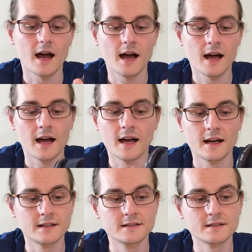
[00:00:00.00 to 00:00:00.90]

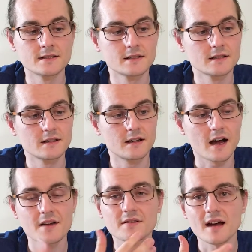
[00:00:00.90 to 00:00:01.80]
And
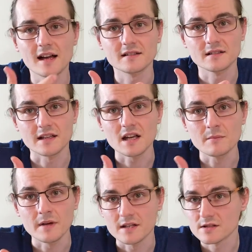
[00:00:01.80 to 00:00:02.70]
I thought the
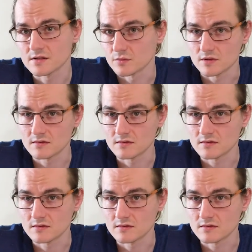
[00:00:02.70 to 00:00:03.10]
image